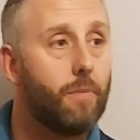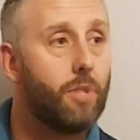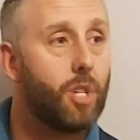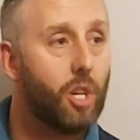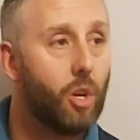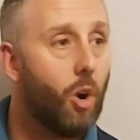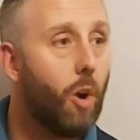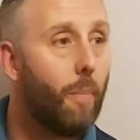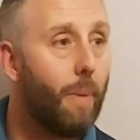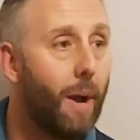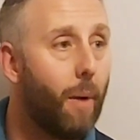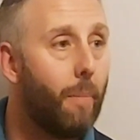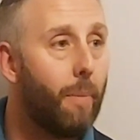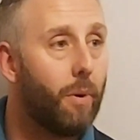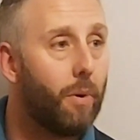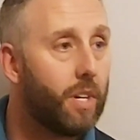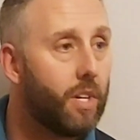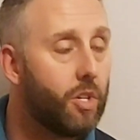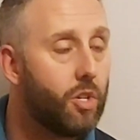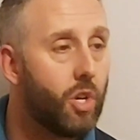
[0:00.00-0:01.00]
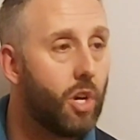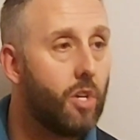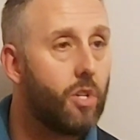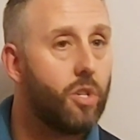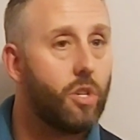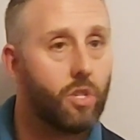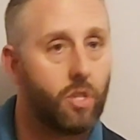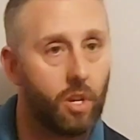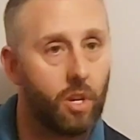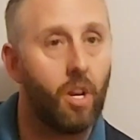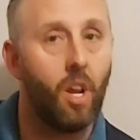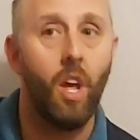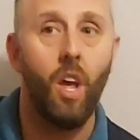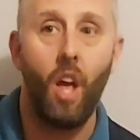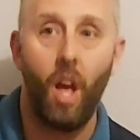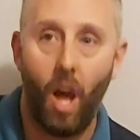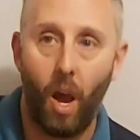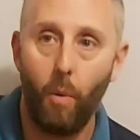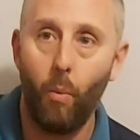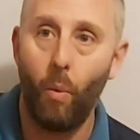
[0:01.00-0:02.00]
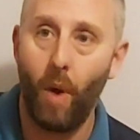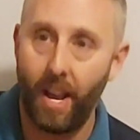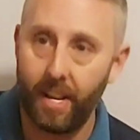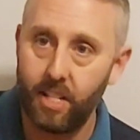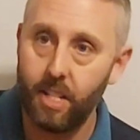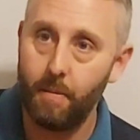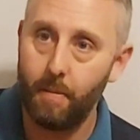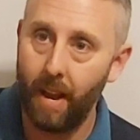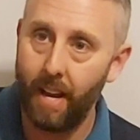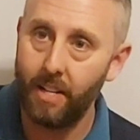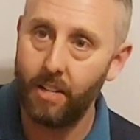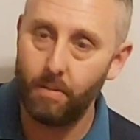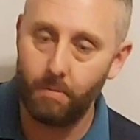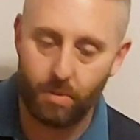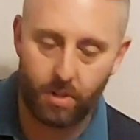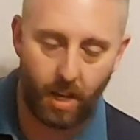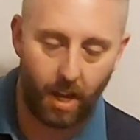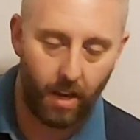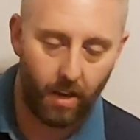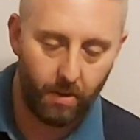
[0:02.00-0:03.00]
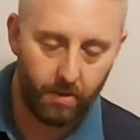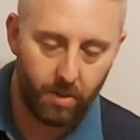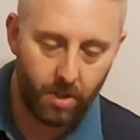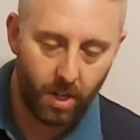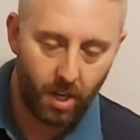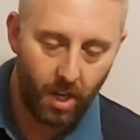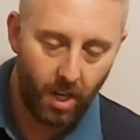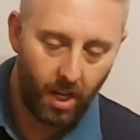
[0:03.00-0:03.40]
to, go about building churches and, and where to base themselves.